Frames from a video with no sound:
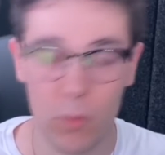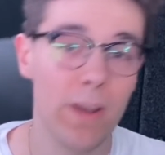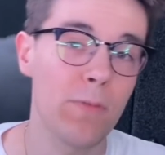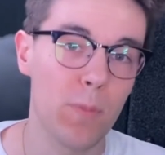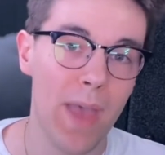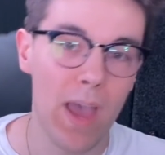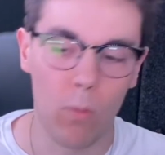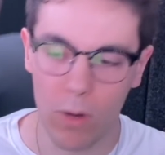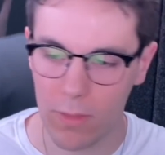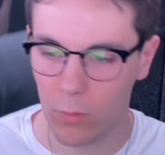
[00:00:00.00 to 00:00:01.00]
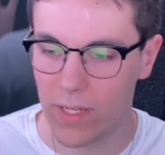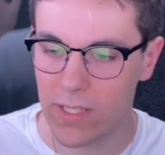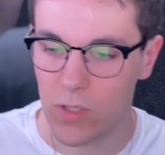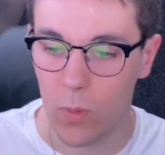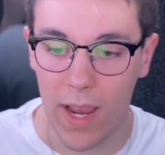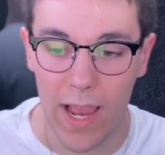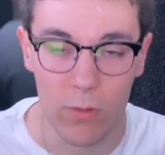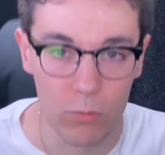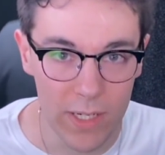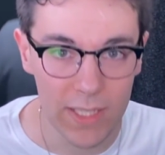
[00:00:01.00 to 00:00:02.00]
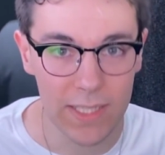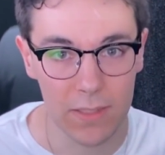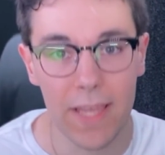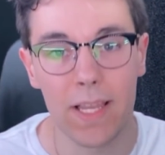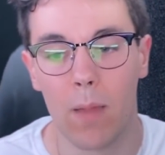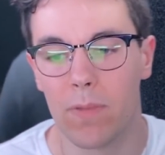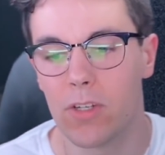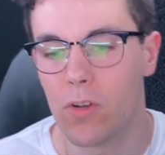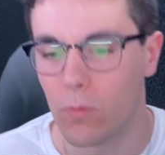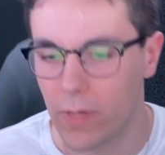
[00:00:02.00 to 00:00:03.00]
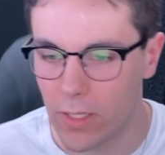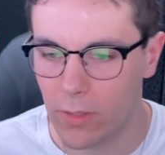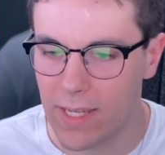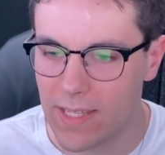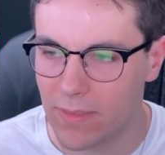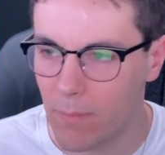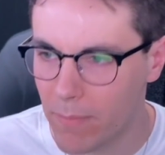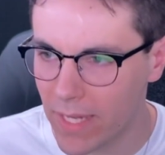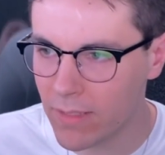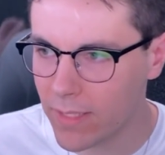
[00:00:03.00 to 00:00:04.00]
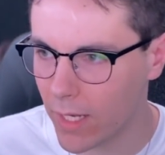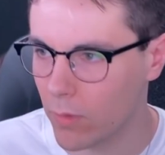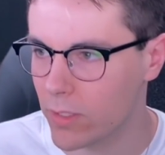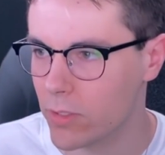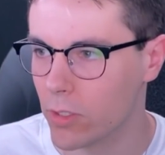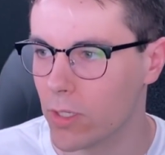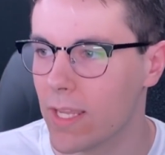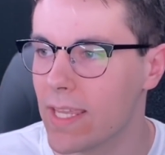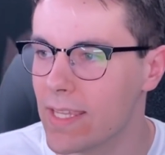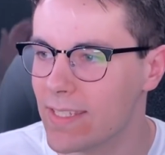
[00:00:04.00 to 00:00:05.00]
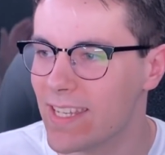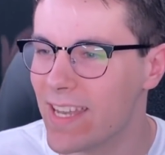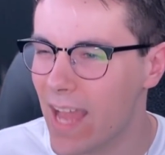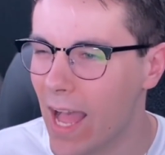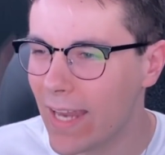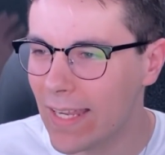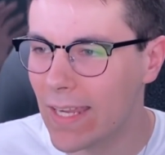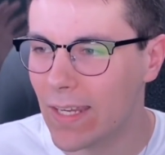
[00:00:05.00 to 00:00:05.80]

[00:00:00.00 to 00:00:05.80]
So right off the bat, one of the reasons why I really like Omniscient Reader is that the main character is not